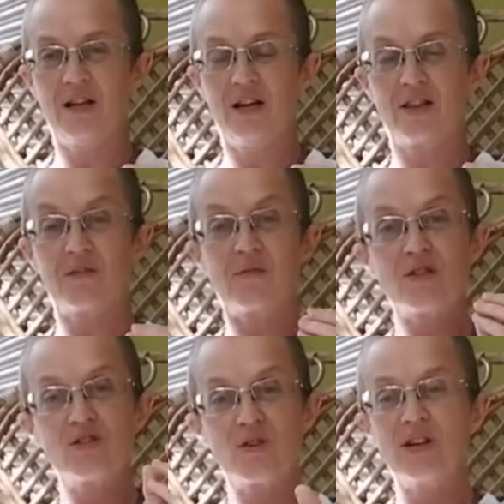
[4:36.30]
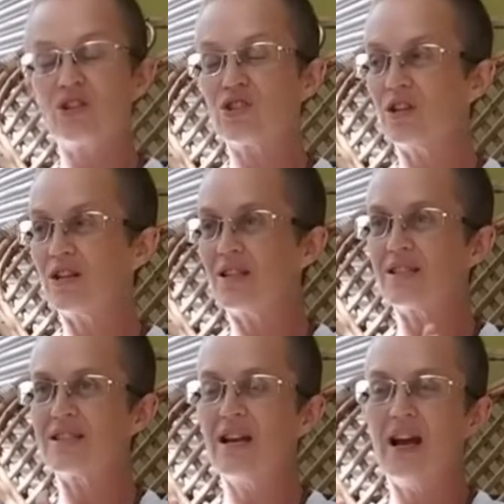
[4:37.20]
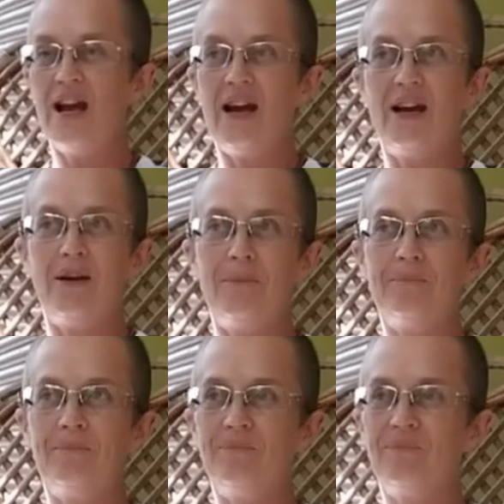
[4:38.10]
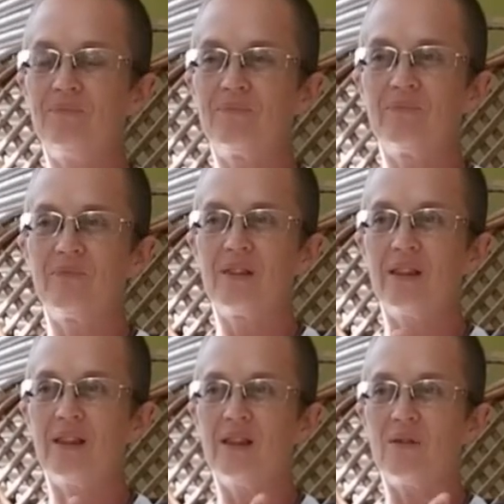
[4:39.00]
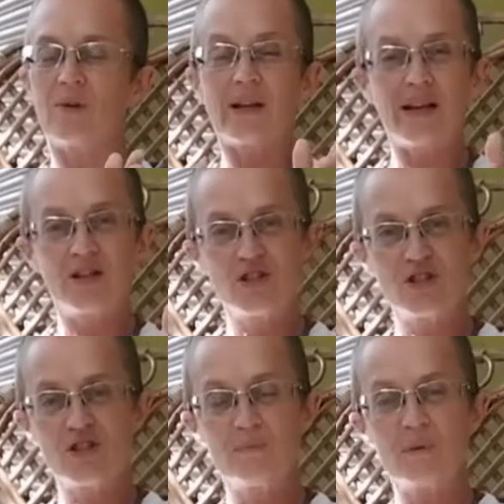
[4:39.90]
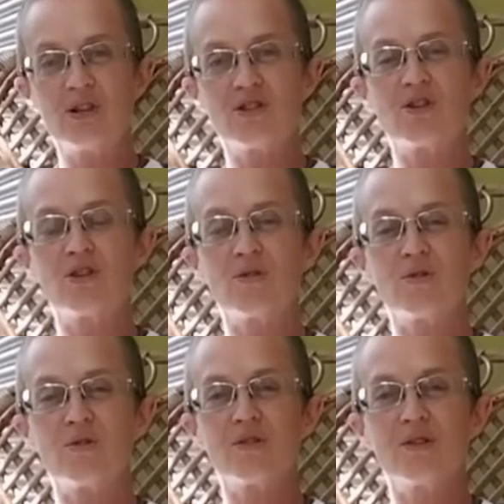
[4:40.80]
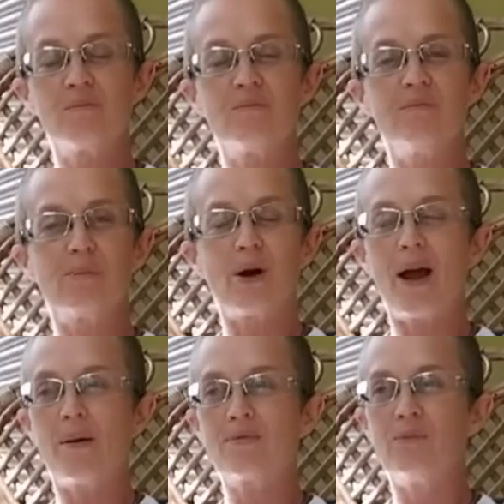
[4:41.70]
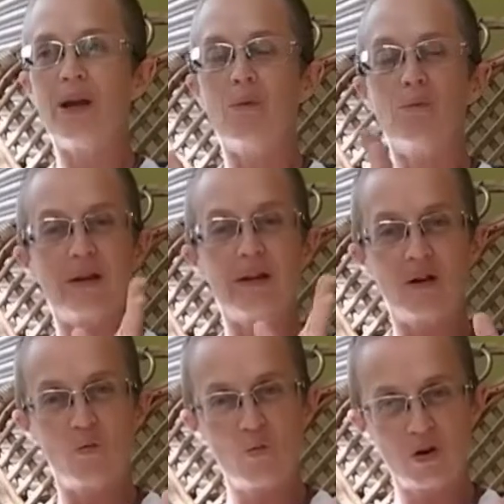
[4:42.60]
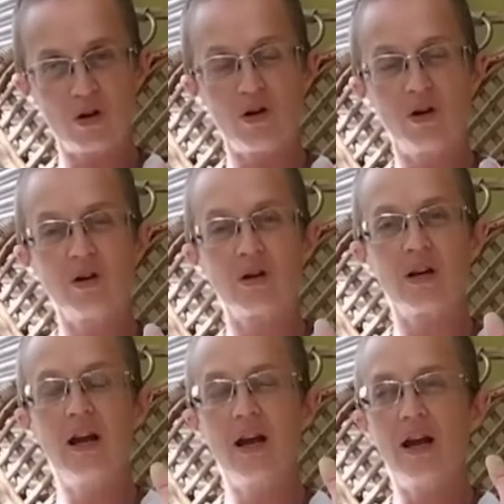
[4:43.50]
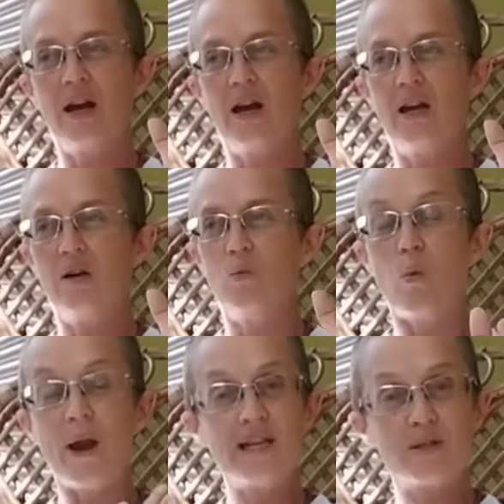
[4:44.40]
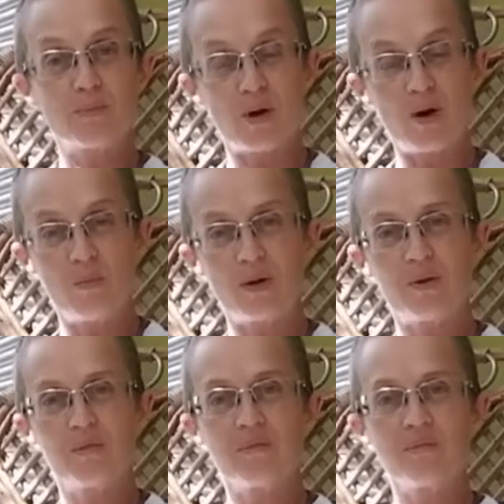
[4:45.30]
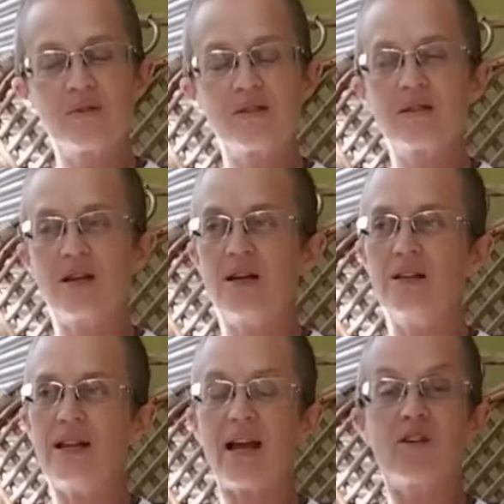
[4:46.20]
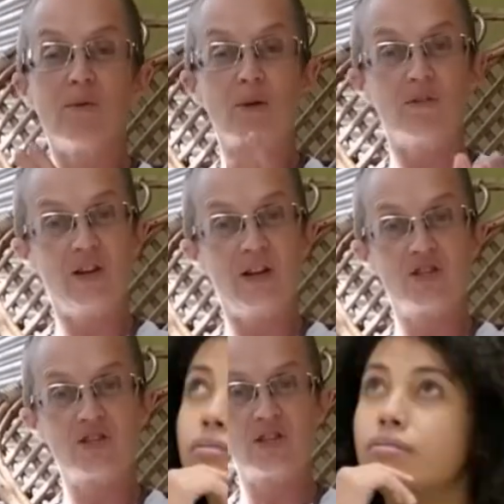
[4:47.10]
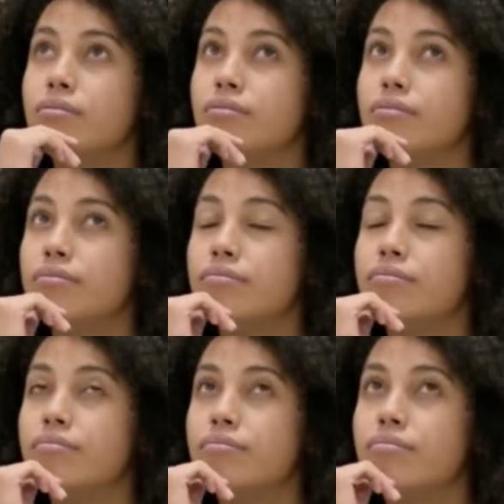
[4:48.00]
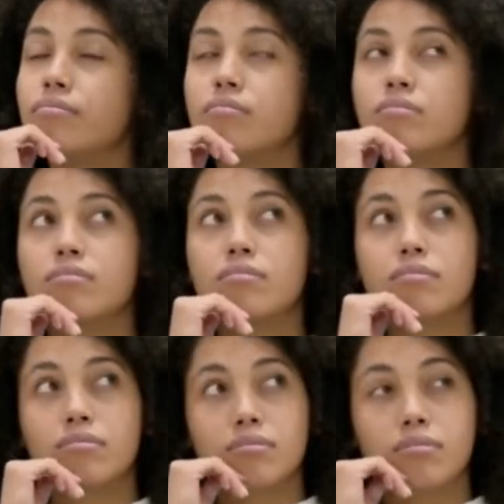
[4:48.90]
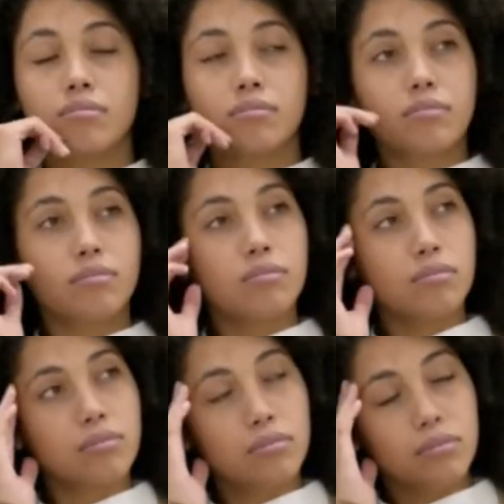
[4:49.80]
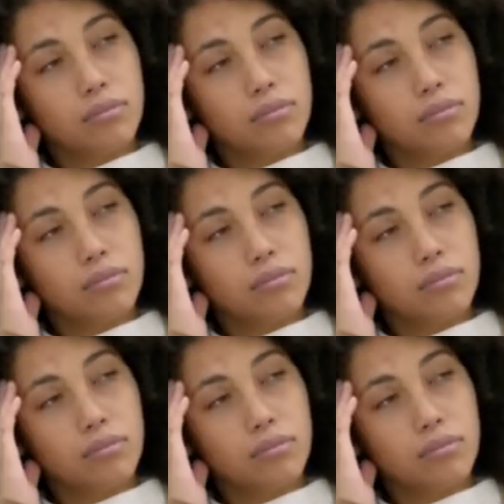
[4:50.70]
the frustrations, the relationship issues, perhaps you're being bullied at work, weight problems, lack of motivation, not feeling good enough, not feeling